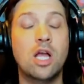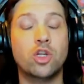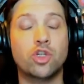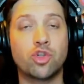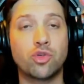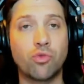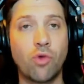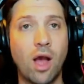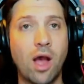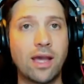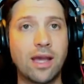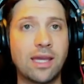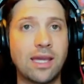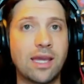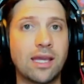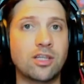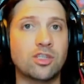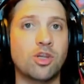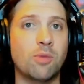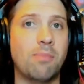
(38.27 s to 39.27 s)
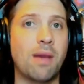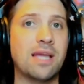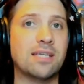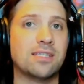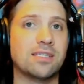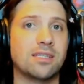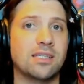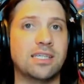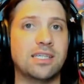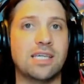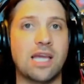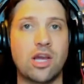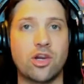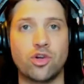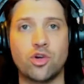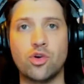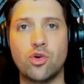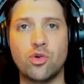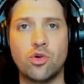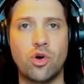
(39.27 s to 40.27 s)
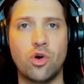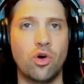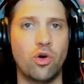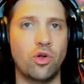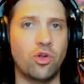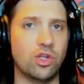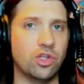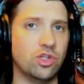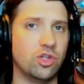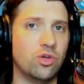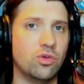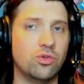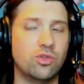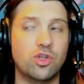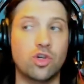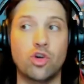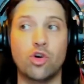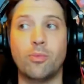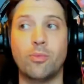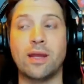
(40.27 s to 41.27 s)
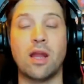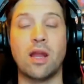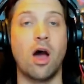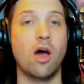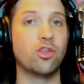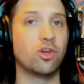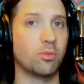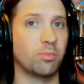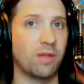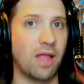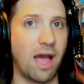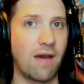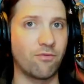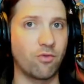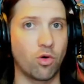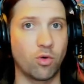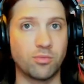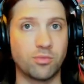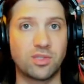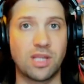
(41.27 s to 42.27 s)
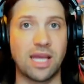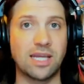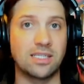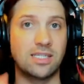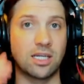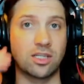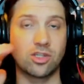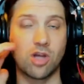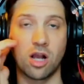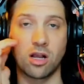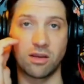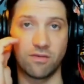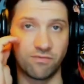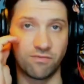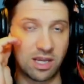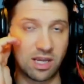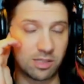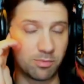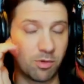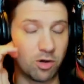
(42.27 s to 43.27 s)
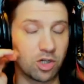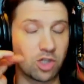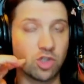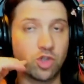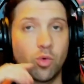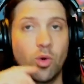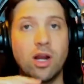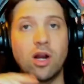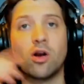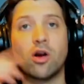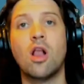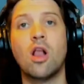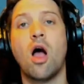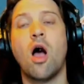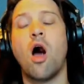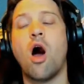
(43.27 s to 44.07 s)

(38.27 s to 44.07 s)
trying to basically get Google and YouTube and other platforms like TikTok and Facebook and Twitter